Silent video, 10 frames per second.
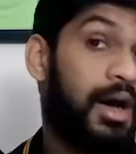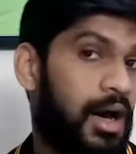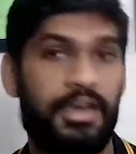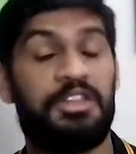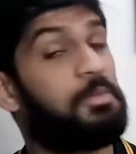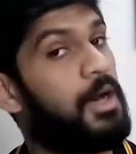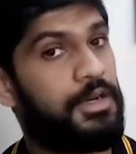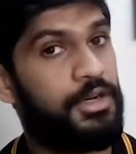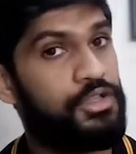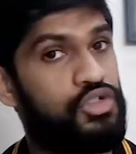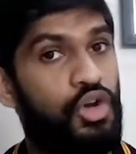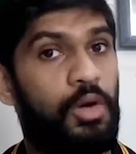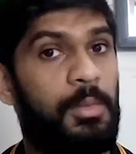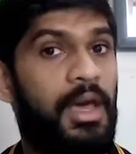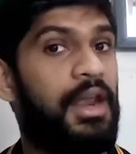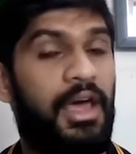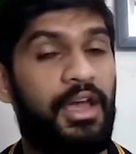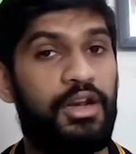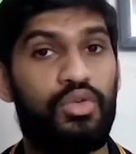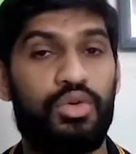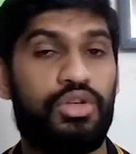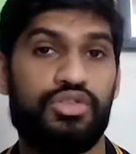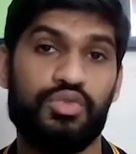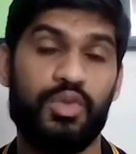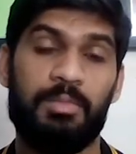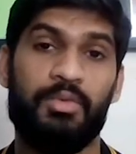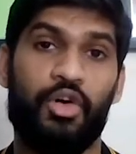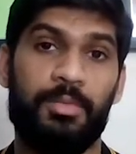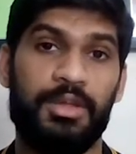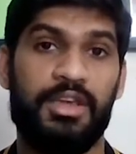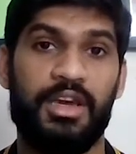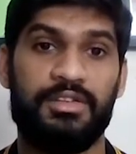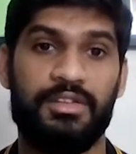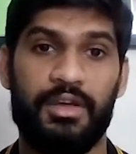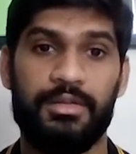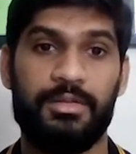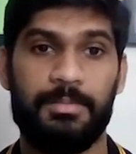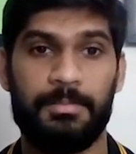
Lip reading: Again, the bar did its job and I had no issues while performing the exercise.